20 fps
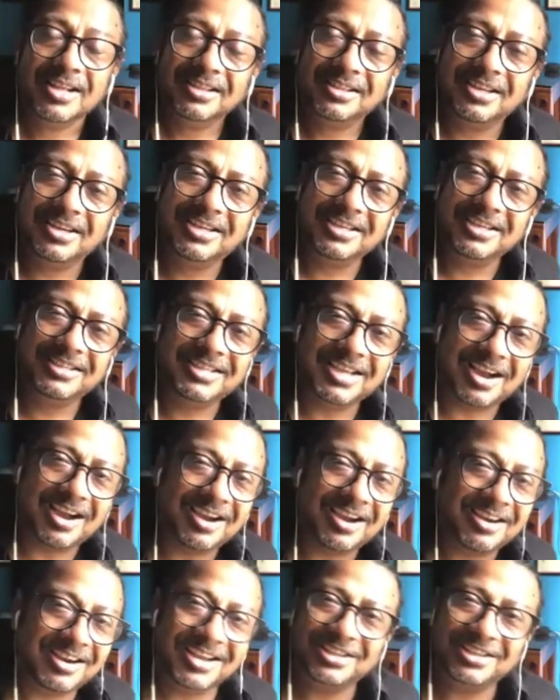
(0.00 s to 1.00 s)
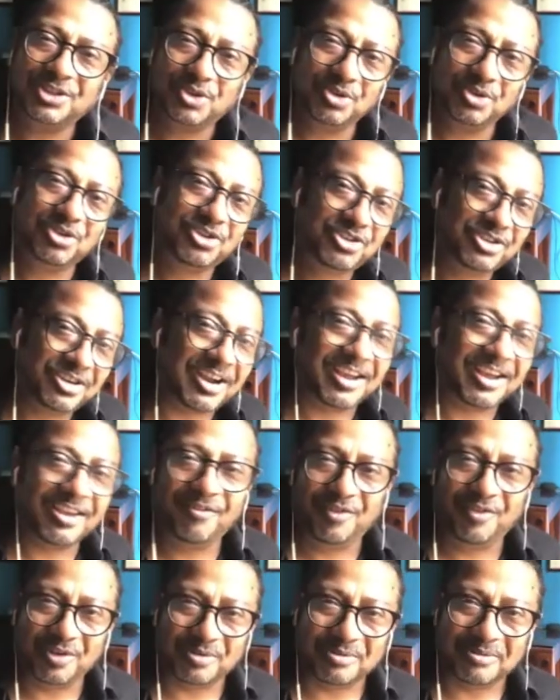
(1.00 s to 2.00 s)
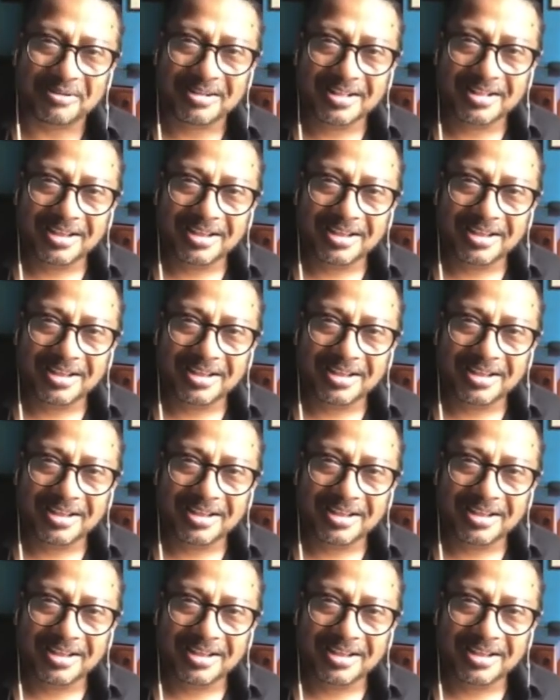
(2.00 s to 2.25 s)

The desire has to drive you.